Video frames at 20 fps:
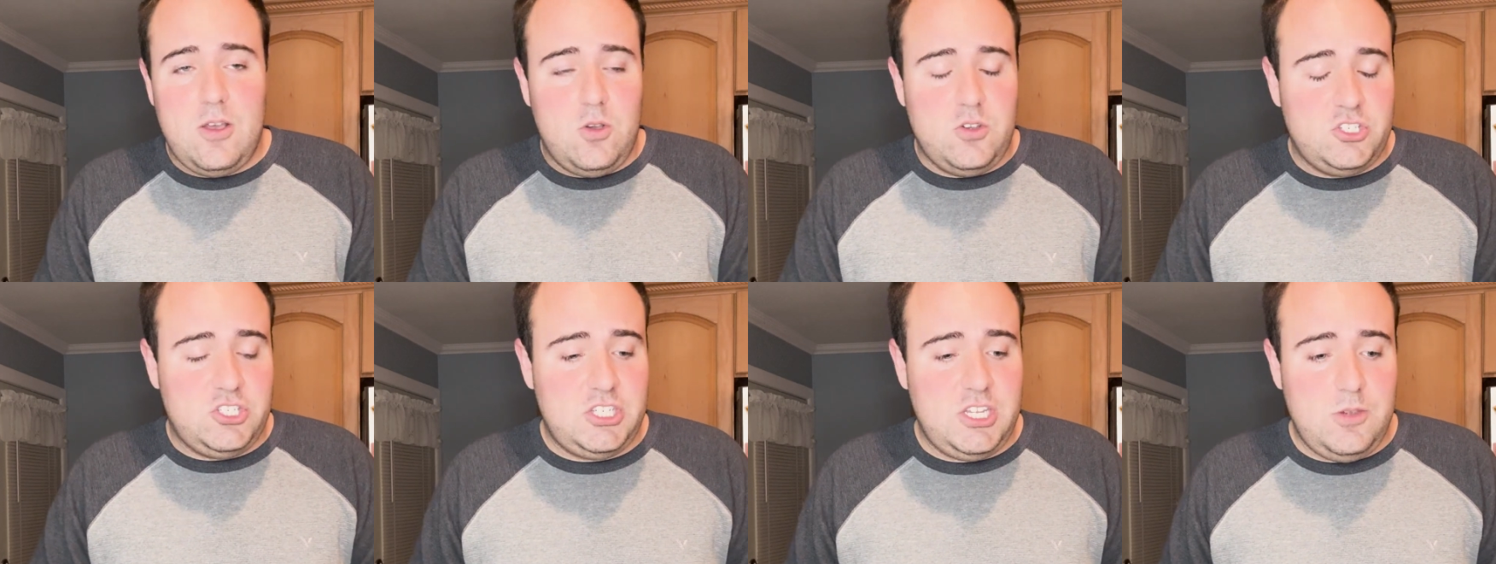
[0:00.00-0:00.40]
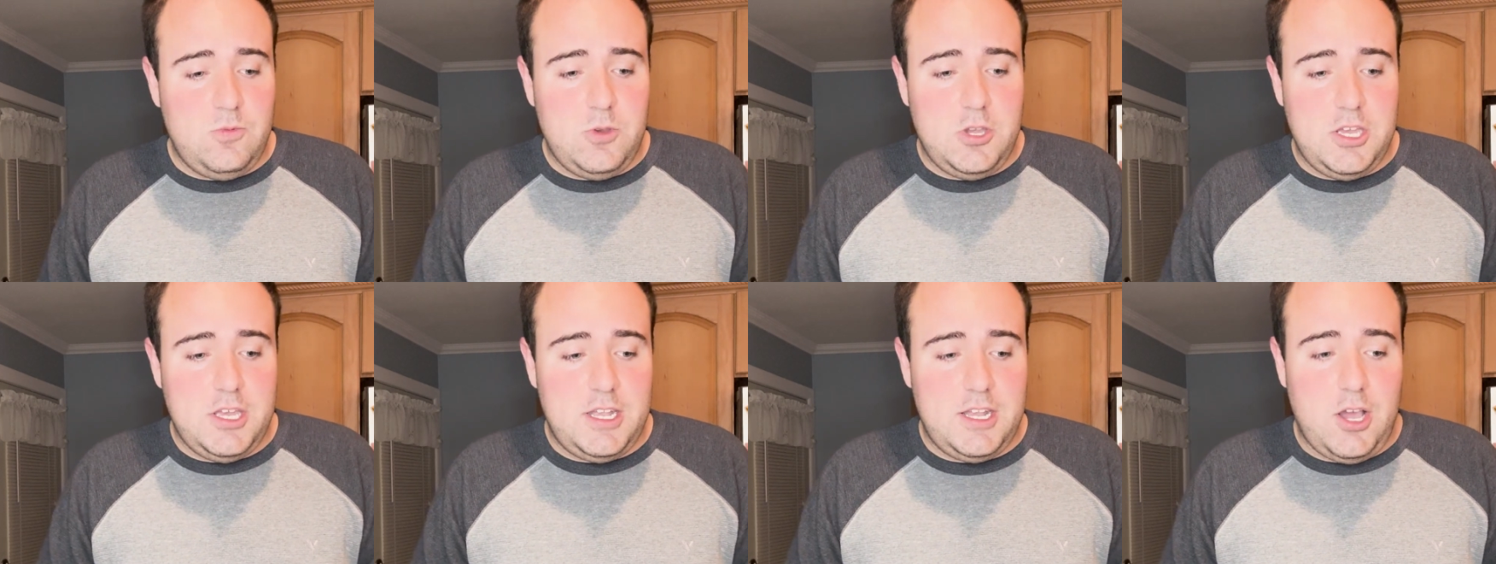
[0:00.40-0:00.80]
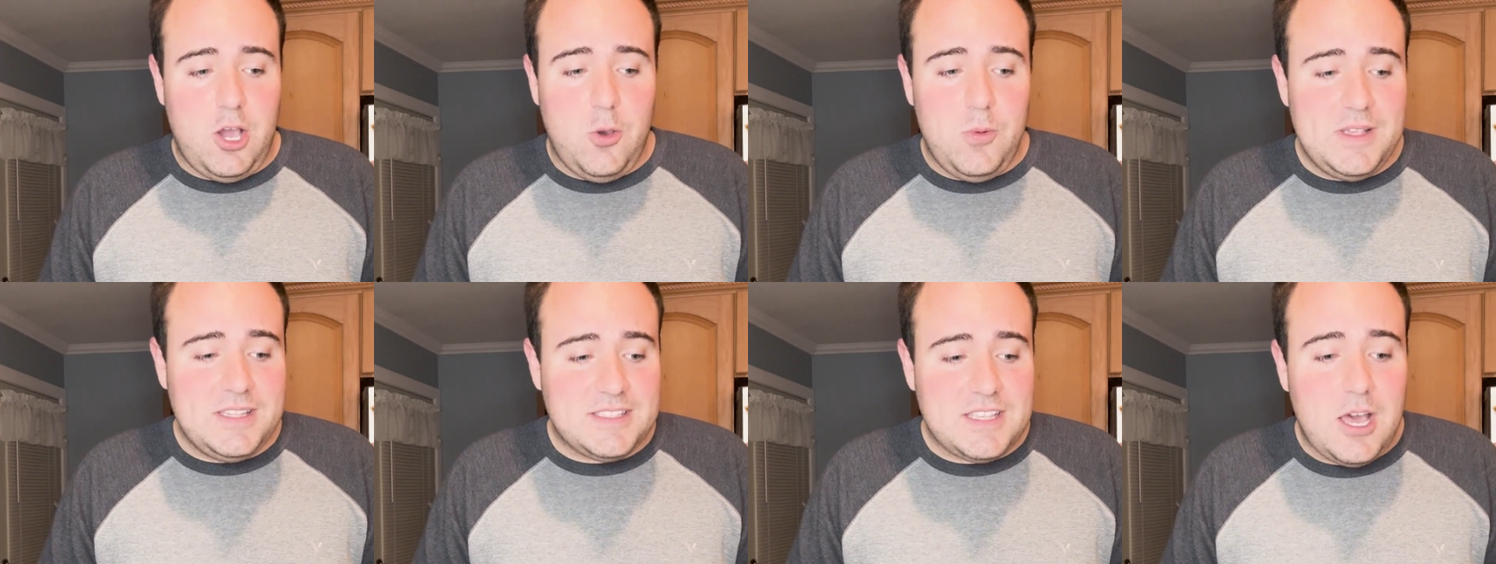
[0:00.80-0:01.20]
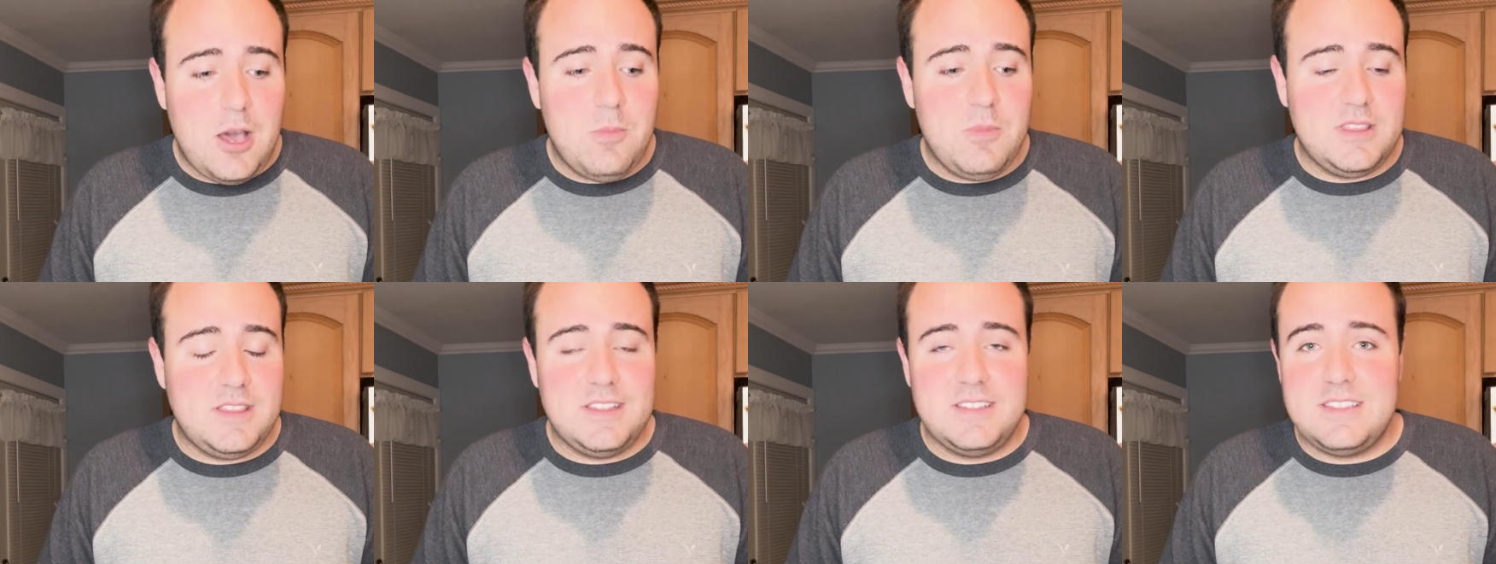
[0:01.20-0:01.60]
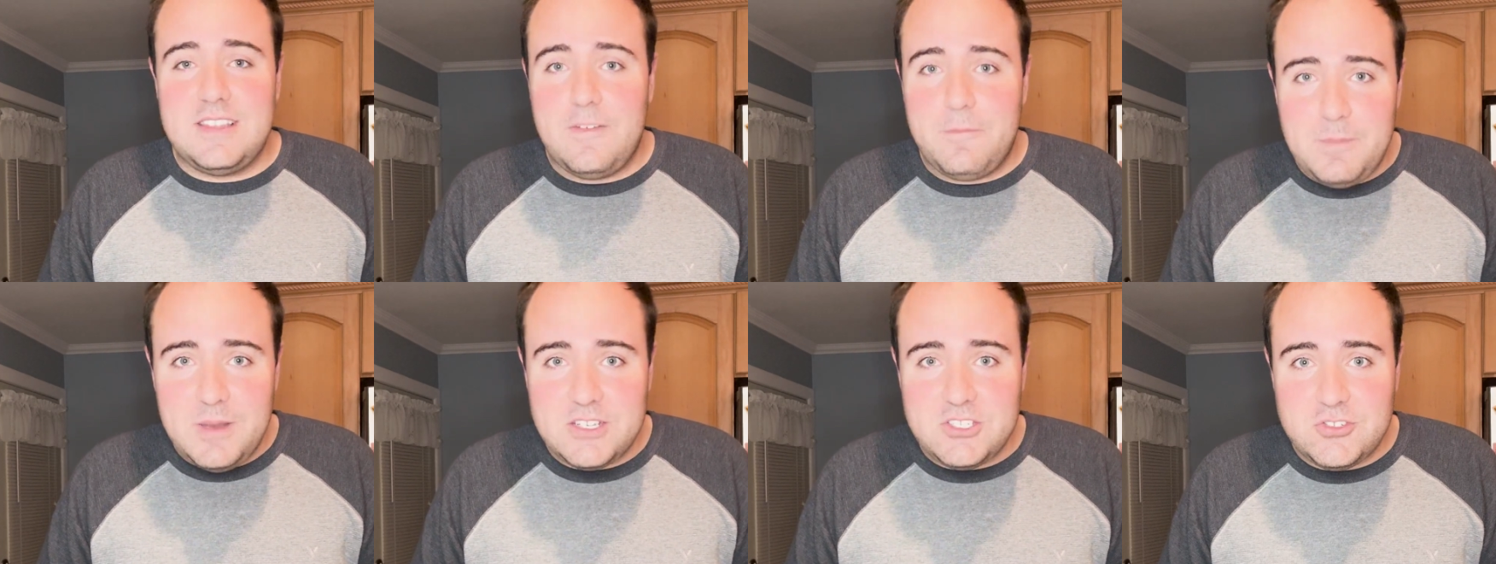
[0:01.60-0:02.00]
she would always come with the
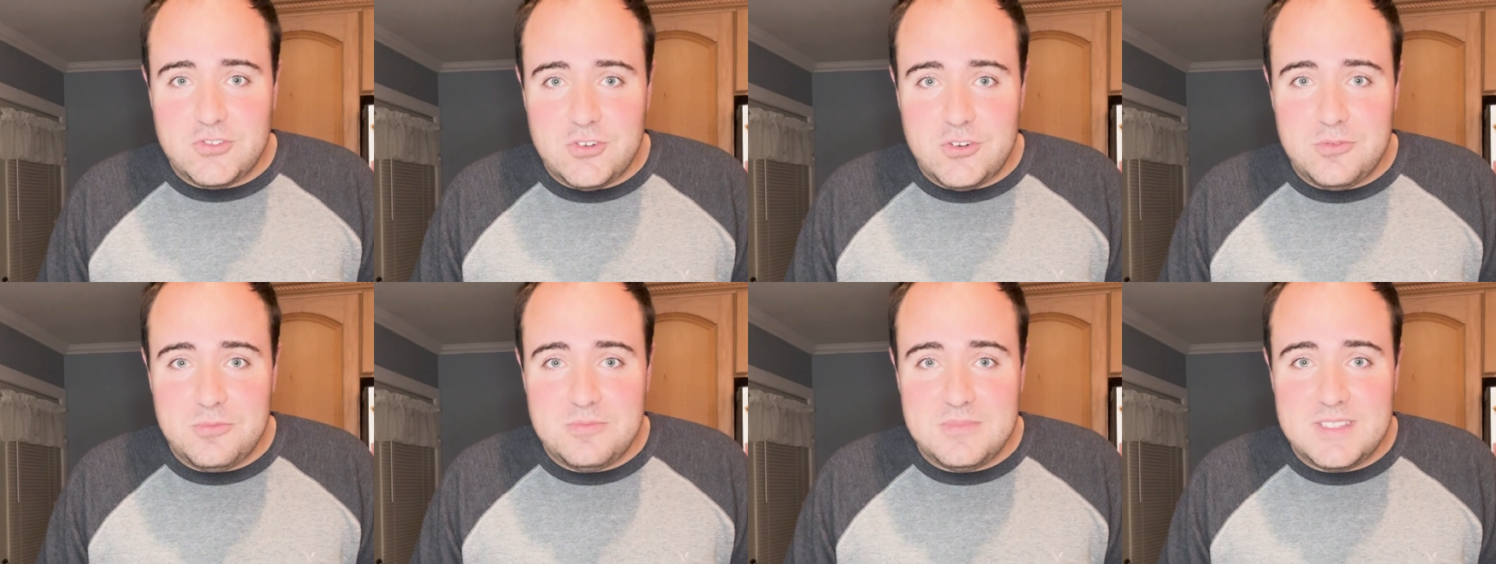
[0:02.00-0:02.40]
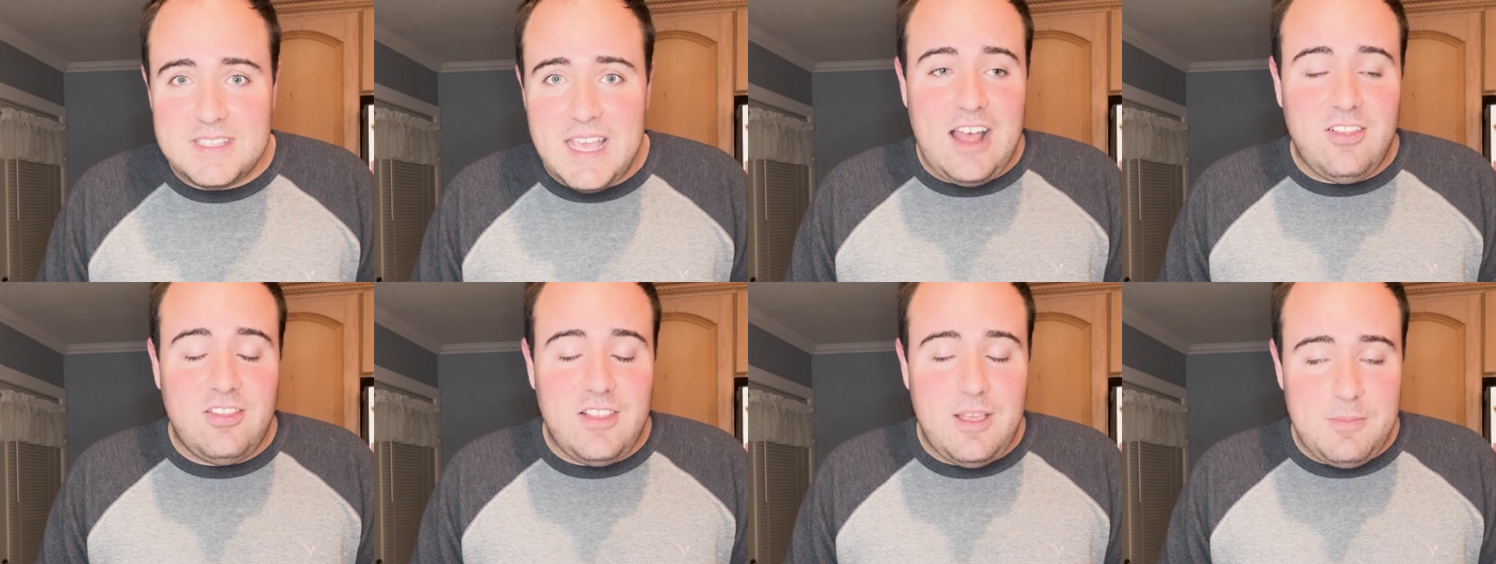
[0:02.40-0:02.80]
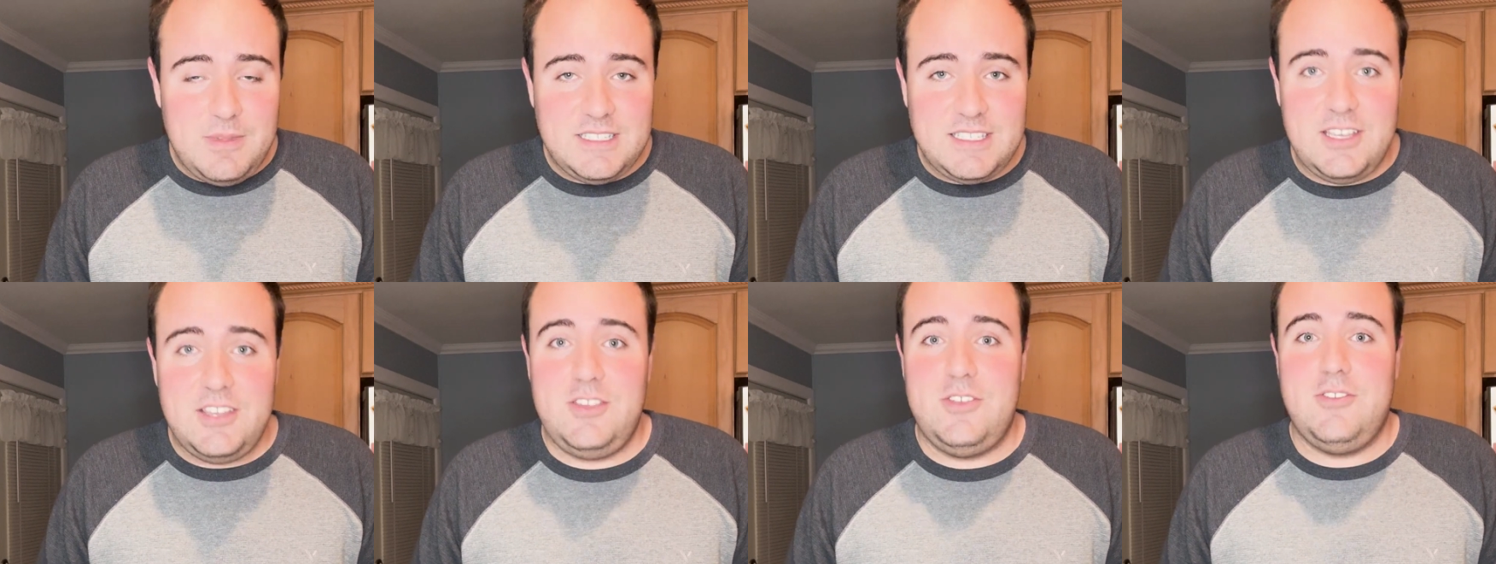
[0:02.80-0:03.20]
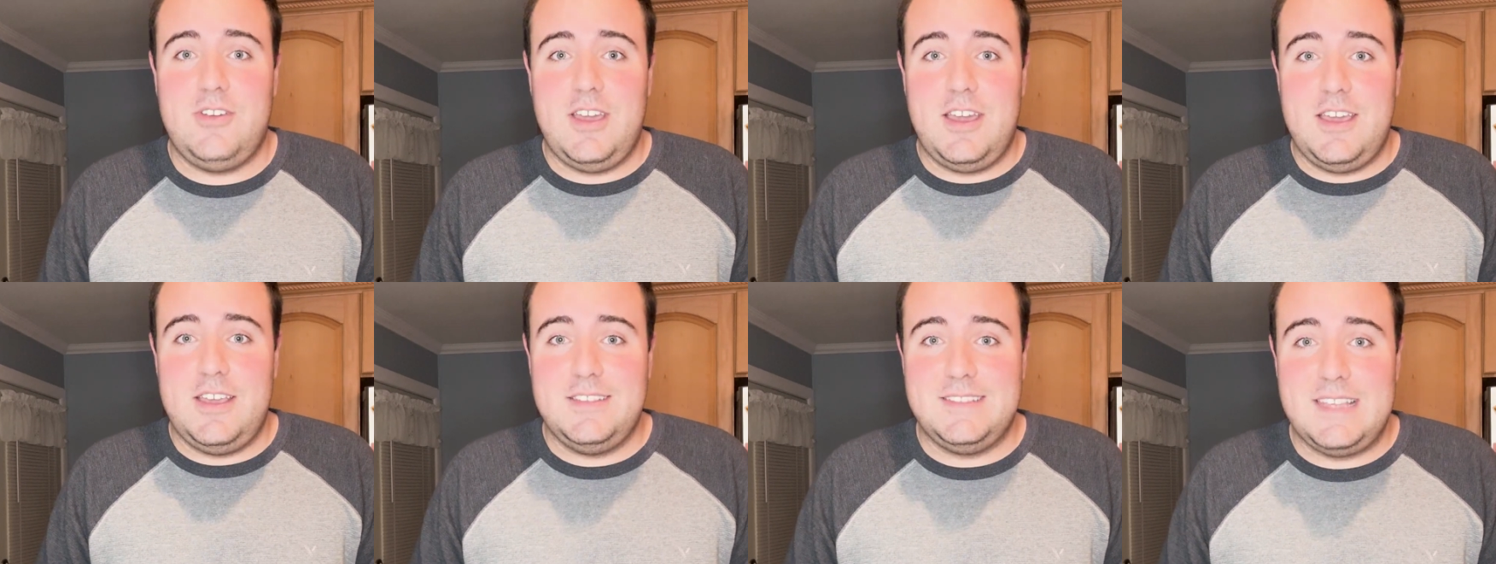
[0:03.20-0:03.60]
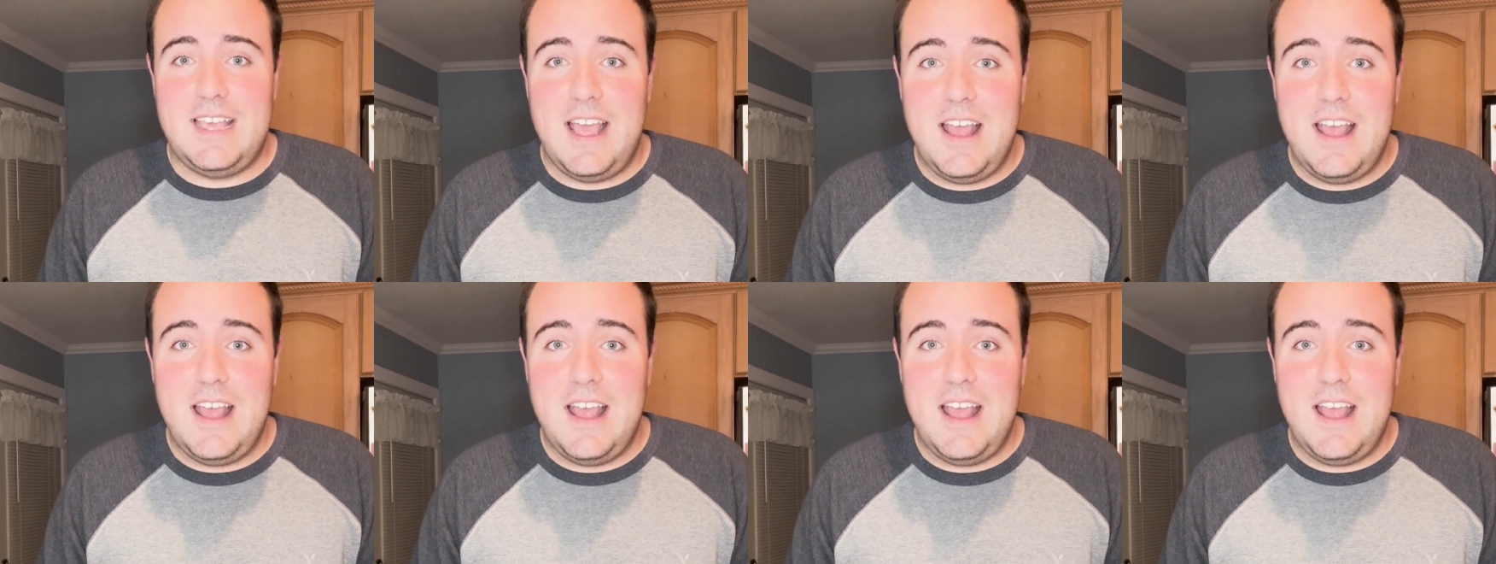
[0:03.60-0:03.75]
stuffed mushrooms. Let me tell you guys,